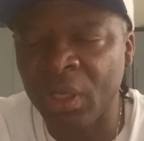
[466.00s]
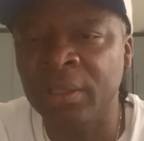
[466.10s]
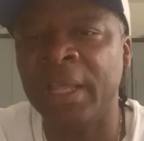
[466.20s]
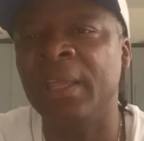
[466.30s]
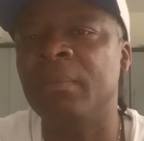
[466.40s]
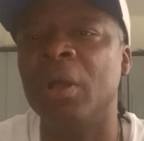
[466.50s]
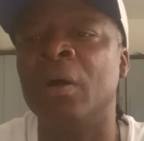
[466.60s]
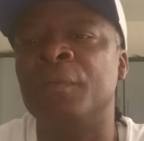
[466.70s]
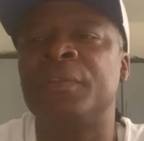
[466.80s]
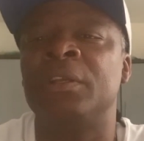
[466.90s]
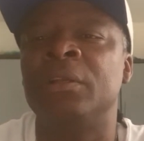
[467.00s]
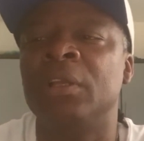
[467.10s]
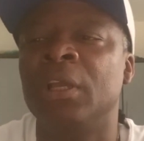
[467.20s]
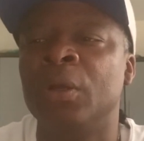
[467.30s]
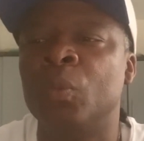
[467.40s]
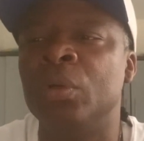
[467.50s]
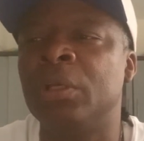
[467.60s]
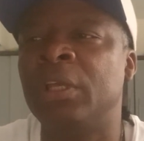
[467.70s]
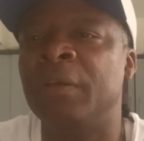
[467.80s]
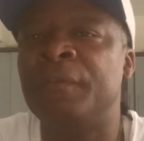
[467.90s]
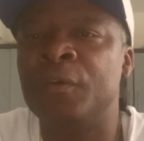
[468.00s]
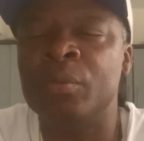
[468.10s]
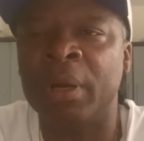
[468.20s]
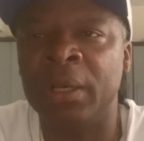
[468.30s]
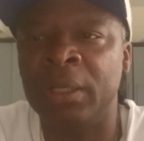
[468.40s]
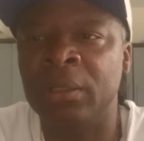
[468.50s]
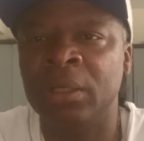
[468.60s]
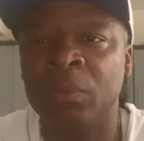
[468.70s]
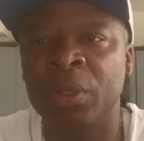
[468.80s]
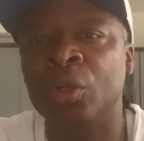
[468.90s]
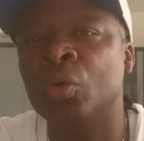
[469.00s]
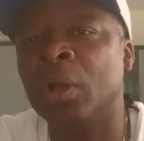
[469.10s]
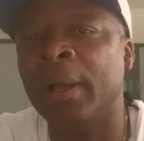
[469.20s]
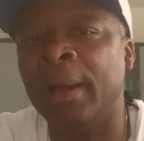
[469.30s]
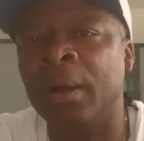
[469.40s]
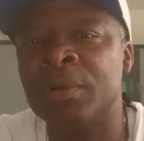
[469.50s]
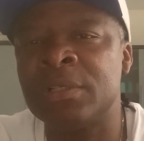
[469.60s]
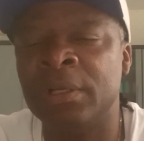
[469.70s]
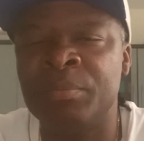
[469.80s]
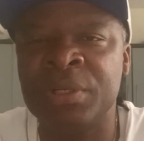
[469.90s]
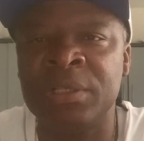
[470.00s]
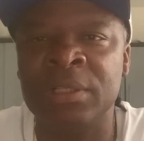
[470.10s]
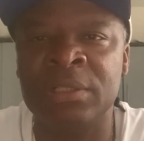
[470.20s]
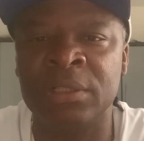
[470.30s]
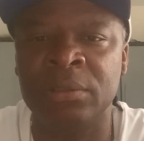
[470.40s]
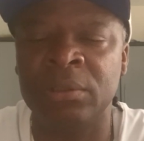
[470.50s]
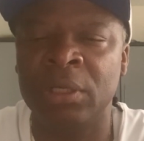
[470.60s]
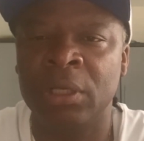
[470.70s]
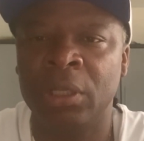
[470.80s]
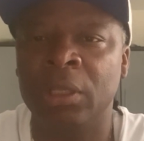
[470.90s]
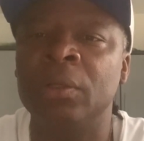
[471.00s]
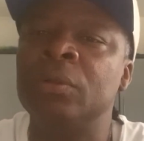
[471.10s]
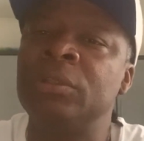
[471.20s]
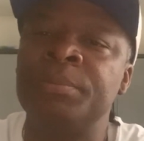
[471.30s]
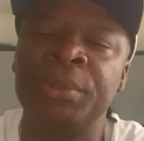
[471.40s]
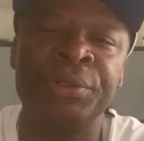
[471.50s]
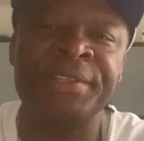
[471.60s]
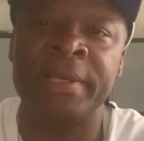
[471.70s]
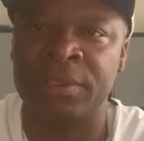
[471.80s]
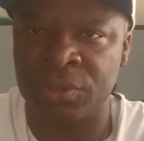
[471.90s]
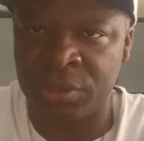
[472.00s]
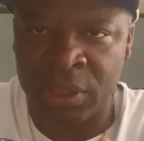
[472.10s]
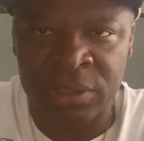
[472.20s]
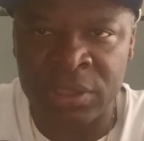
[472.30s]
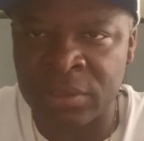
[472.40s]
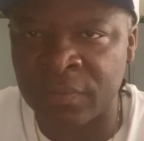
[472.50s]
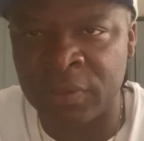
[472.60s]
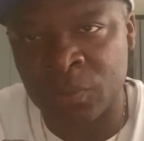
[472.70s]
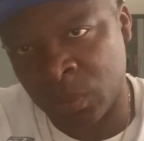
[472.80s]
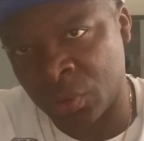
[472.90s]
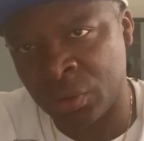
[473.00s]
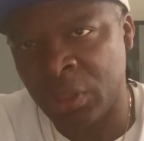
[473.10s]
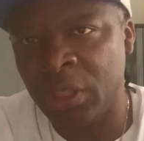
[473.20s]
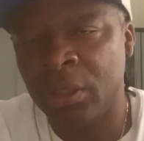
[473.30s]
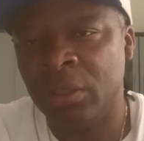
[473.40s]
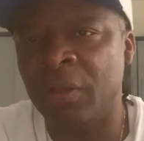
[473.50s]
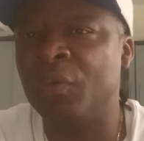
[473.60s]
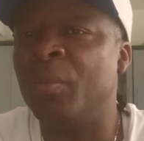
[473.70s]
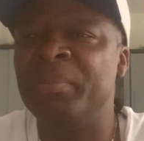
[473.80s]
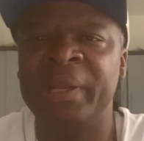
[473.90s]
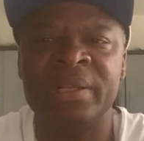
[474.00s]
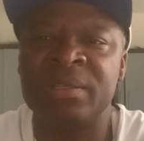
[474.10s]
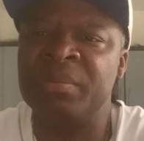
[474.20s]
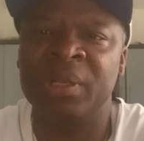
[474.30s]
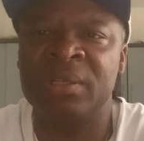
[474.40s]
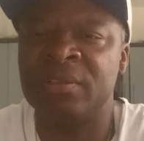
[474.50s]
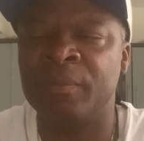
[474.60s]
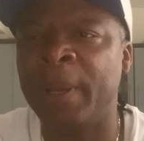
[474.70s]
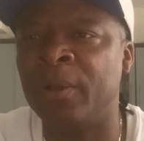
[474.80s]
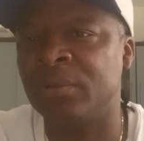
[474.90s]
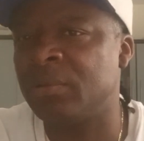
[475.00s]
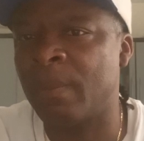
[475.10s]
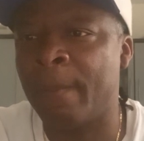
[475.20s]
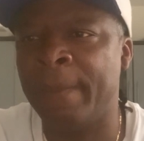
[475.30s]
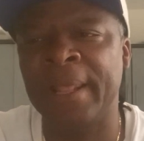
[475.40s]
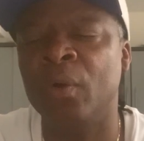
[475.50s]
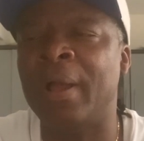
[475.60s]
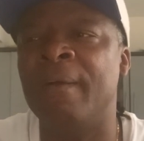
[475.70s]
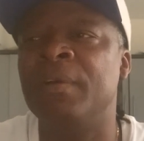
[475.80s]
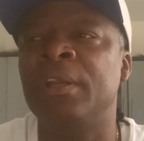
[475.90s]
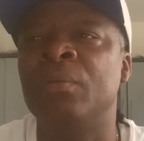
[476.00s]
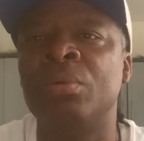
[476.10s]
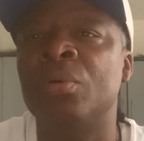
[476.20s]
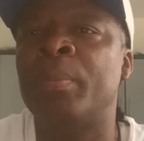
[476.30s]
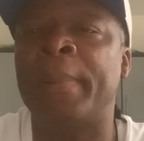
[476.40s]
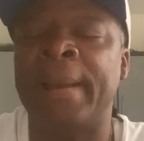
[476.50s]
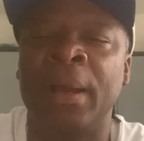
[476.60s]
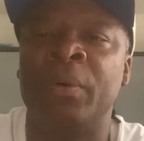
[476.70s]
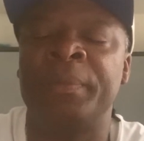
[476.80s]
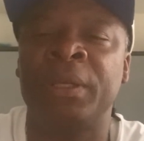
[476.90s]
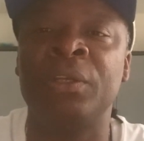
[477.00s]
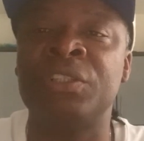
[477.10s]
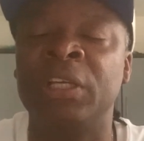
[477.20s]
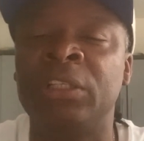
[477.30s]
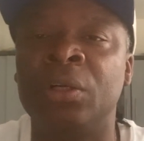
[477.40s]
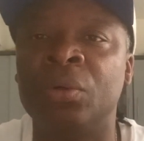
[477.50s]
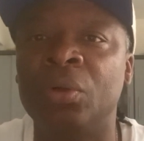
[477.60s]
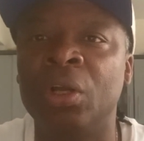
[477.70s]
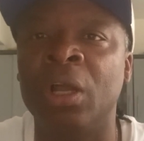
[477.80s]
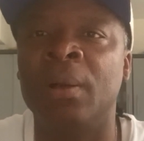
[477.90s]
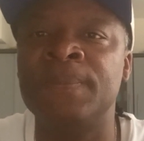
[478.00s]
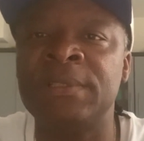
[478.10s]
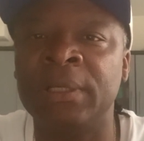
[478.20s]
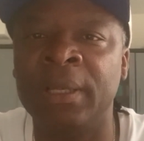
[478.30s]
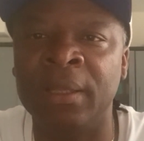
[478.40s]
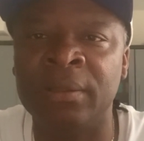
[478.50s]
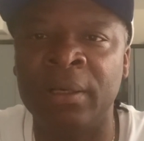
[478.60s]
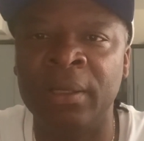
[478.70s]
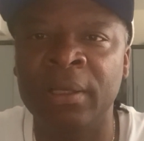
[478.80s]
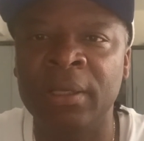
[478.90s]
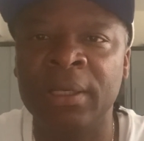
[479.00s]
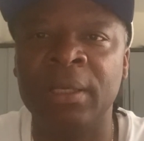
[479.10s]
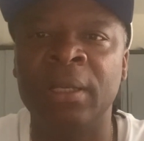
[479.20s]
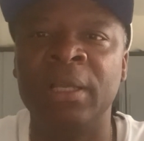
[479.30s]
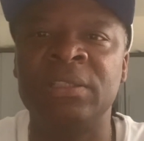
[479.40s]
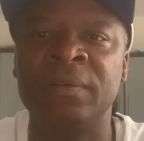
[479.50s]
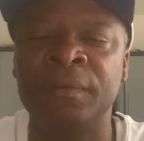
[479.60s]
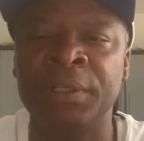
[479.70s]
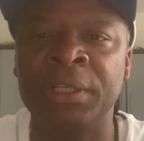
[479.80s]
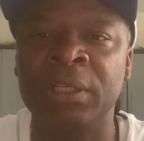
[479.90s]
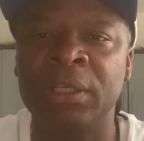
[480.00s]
They often will give you money. When you look at our celebrities and, the Beyoncés and Jay-Z's of this world, they've got millions and millions of pounds. They don't have any real power because they don't come together collectively